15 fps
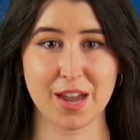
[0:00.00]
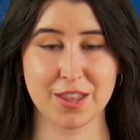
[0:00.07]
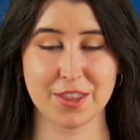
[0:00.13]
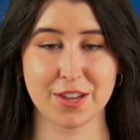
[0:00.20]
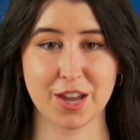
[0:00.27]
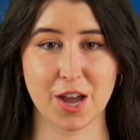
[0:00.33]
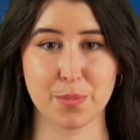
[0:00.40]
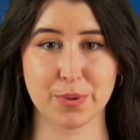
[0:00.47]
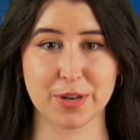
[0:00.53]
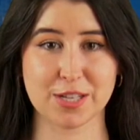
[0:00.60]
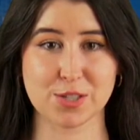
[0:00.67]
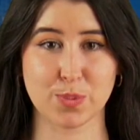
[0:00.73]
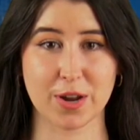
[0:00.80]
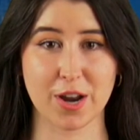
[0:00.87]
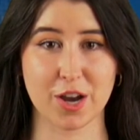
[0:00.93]
The
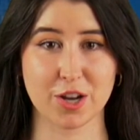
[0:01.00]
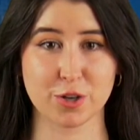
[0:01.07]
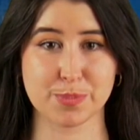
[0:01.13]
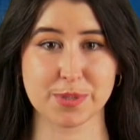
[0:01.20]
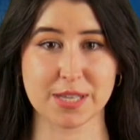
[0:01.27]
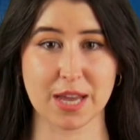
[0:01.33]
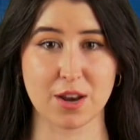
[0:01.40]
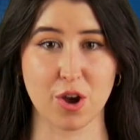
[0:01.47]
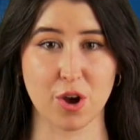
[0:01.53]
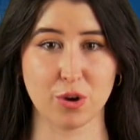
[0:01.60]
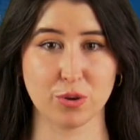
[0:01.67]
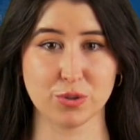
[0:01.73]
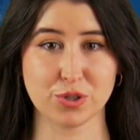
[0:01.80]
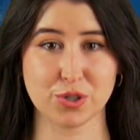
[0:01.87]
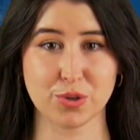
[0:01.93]
company's 100%
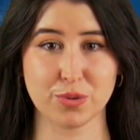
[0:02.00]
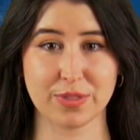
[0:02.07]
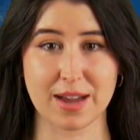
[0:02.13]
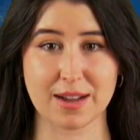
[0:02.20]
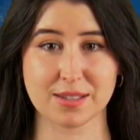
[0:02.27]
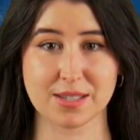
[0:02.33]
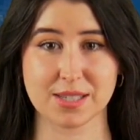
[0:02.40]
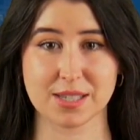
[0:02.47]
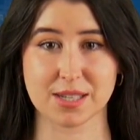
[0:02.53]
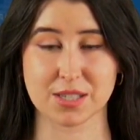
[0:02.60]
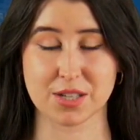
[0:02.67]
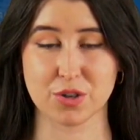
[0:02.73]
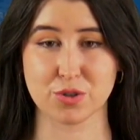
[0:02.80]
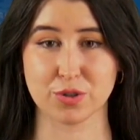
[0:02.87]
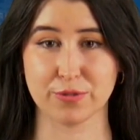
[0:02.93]
owned
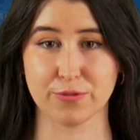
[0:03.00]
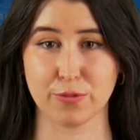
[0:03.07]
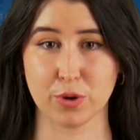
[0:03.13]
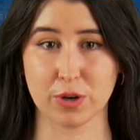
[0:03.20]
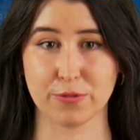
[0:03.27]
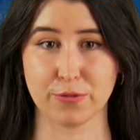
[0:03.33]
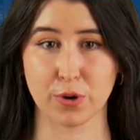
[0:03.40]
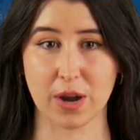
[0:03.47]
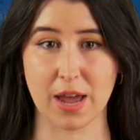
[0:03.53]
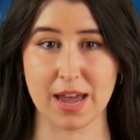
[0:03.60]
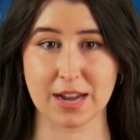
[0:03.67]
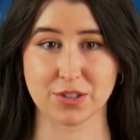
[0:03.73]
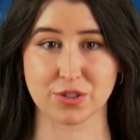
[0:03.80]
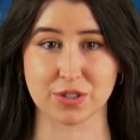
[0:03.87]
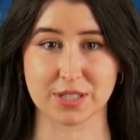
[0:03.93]

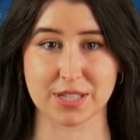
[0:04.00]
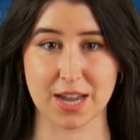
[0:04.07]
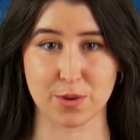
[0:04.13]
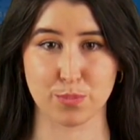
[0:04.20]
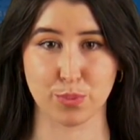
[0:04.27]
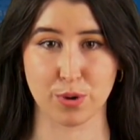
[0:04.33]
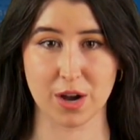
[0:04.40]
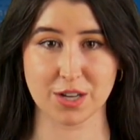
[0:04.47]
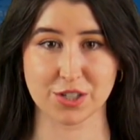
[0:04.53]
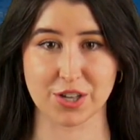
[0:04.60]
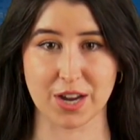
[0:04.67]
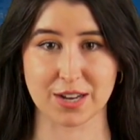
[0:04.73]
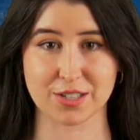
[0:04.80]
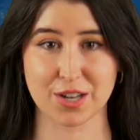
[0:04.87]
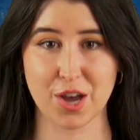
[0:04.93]
2,644-hectare TED
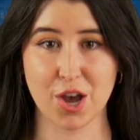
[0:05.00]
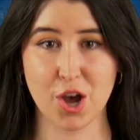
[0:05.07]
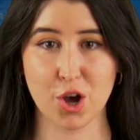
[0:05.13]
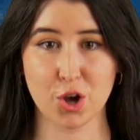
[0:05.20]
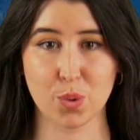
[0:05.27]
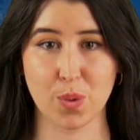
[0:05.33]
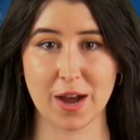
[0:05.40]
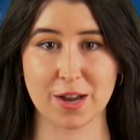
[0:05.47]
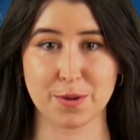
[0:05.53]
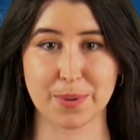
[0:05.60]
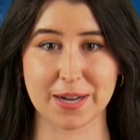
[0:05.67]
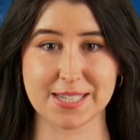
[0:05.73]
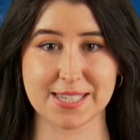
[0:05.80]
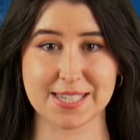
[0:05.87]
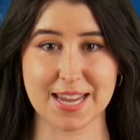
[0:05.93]
project, acquired
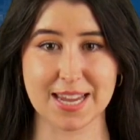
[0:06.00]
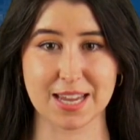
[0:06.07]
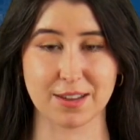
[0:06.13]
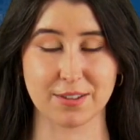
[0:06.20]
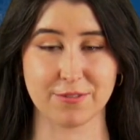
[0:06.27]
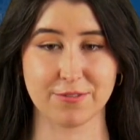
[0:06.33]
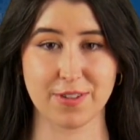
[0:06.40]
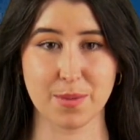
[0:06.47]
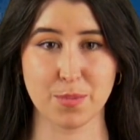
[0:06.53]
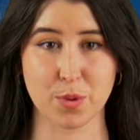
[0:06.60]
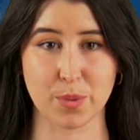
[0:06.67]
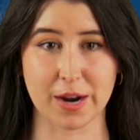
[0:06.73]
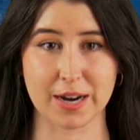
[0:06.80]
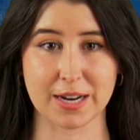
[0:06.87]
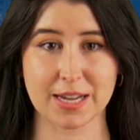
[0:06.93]
by staking in
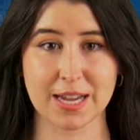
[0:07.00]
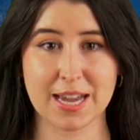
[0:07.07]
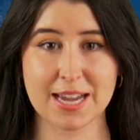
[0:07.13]
February,